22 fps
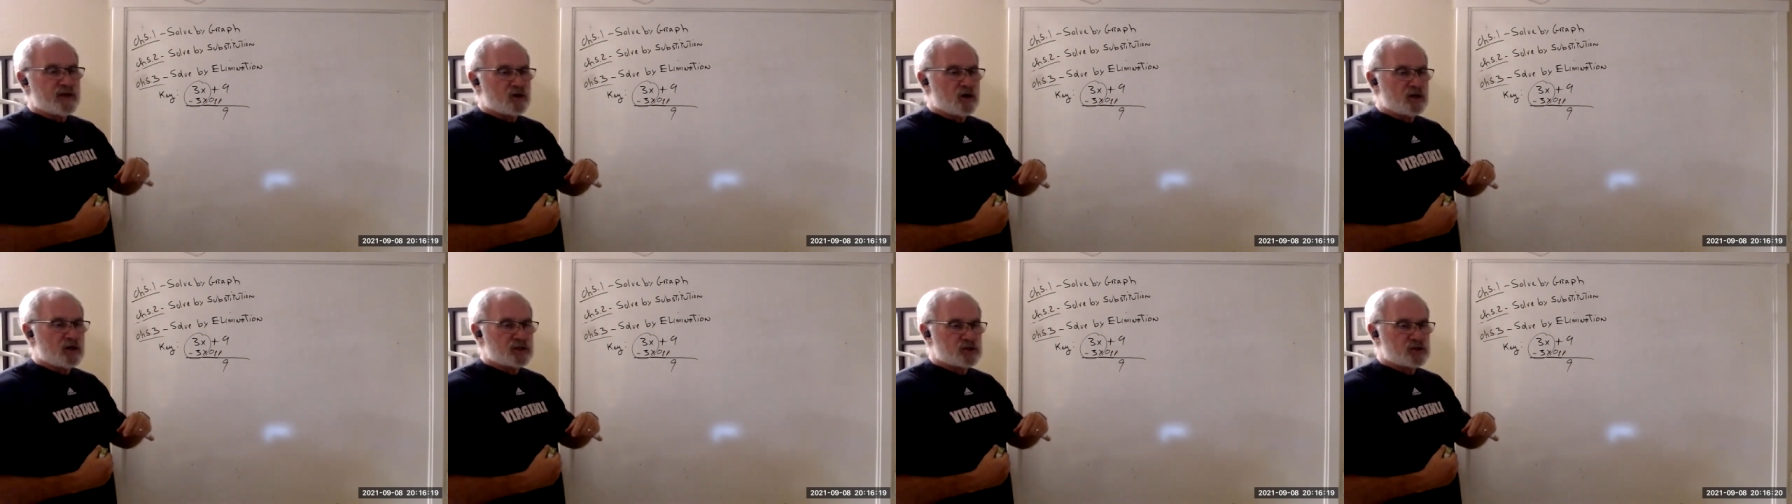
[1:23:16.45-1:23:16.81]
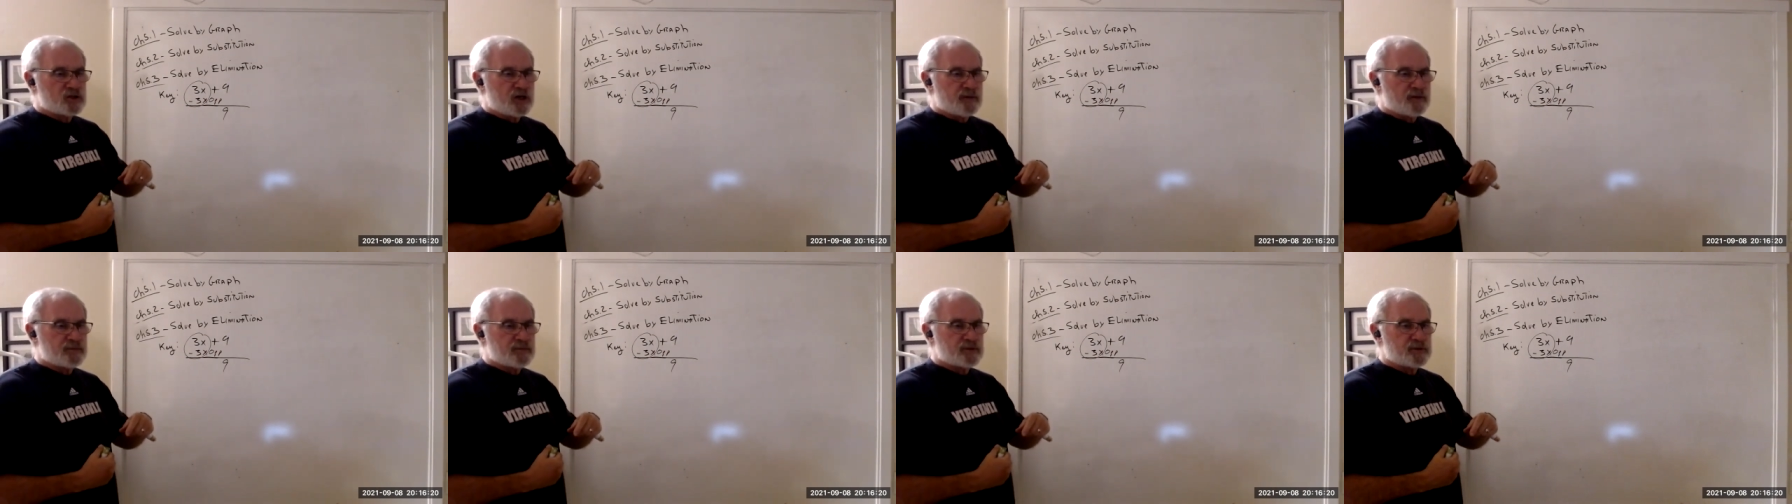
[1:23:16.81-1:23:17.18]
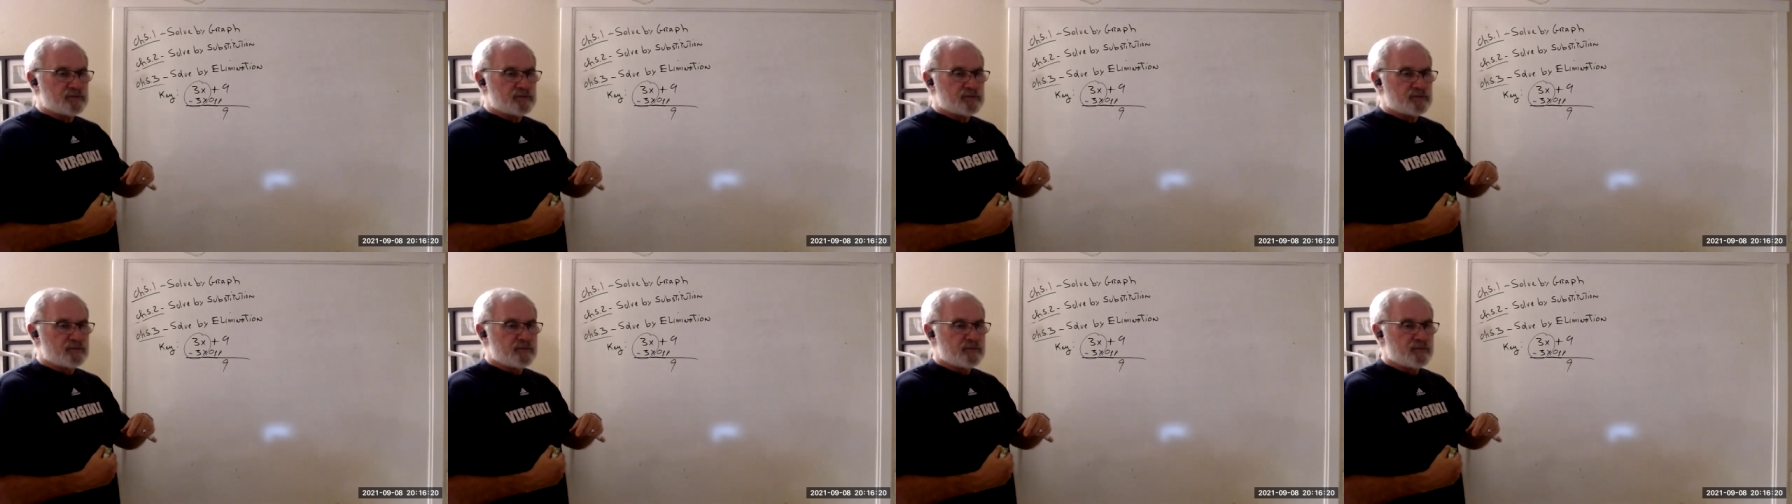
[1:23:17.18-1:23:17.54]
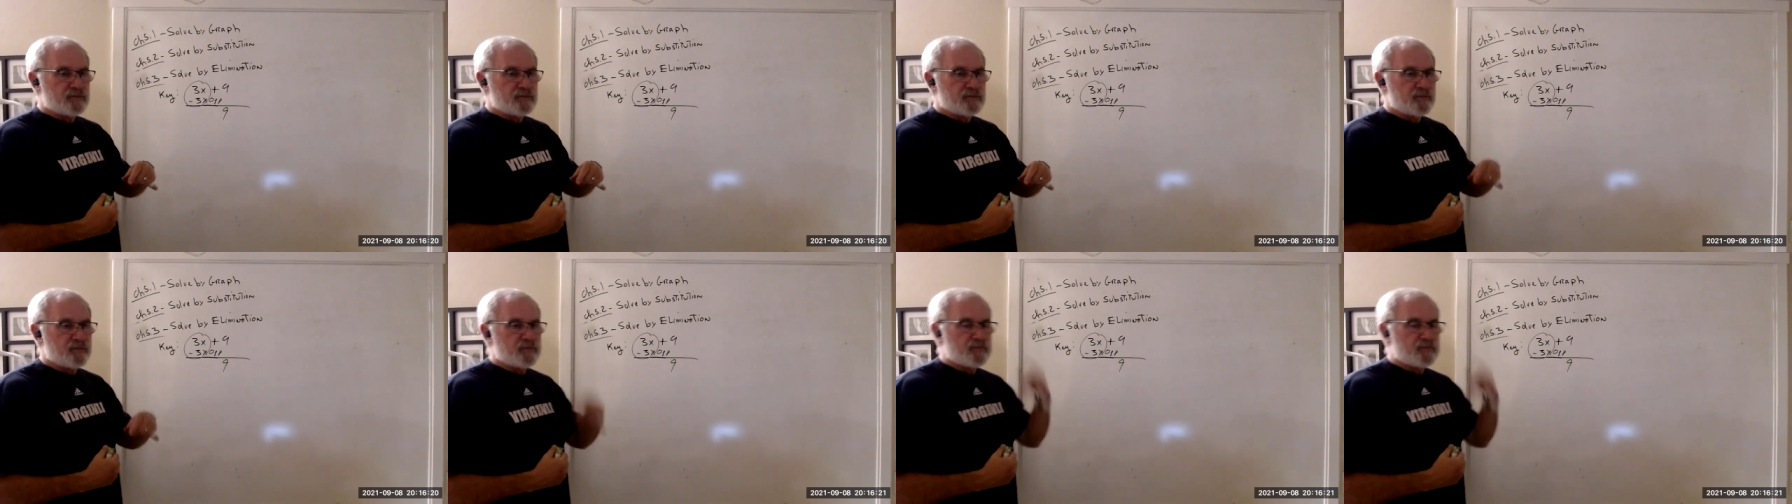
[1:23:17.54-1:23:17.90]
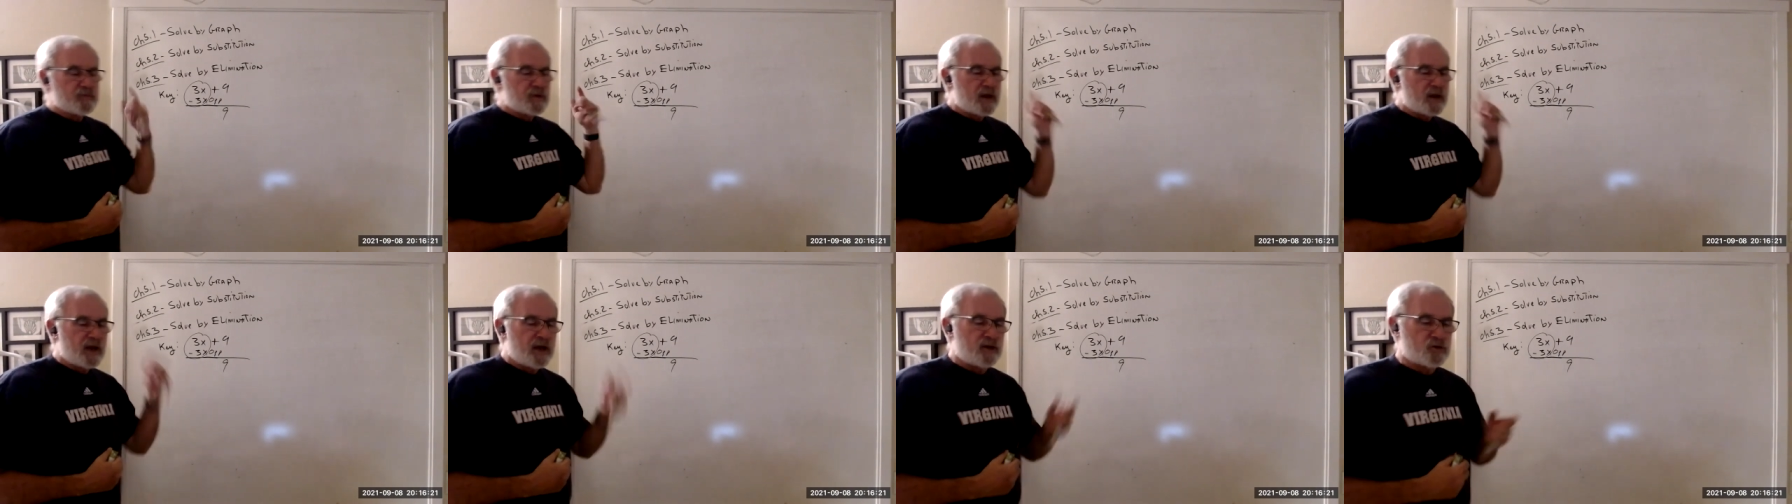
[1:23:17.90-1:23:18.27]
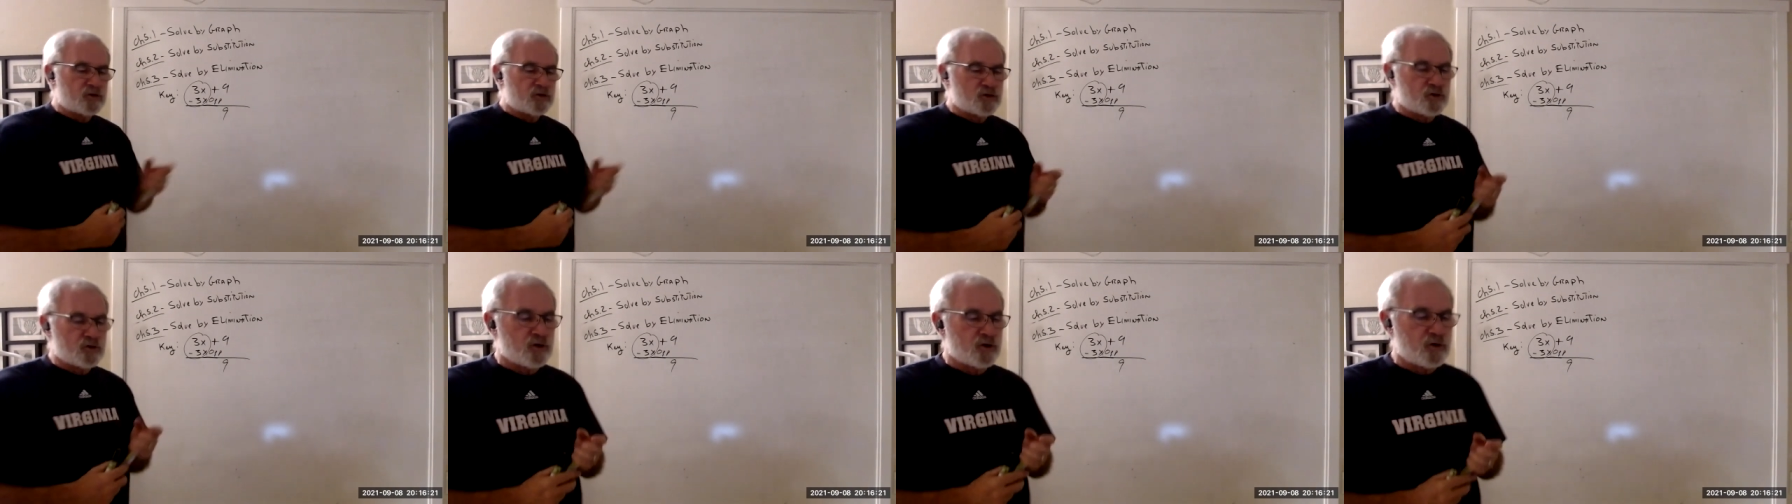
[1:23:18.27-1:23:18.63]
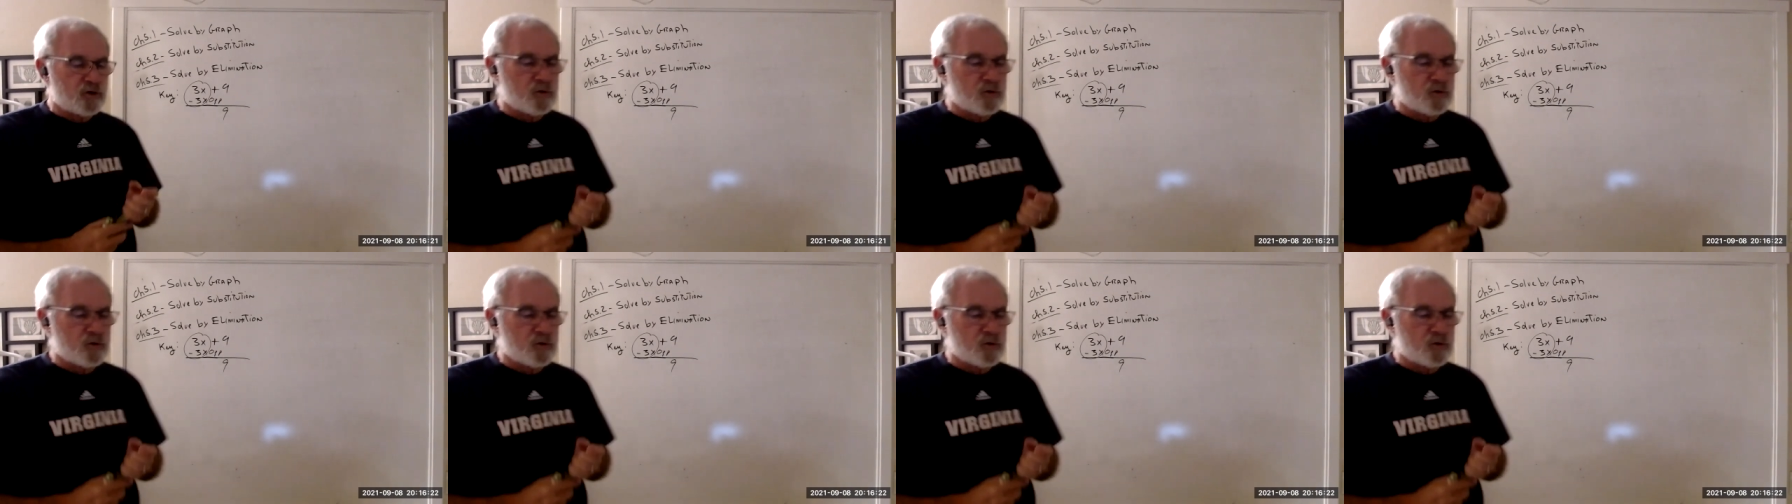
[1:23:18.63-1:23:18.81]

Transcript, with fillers: concept. I'll show you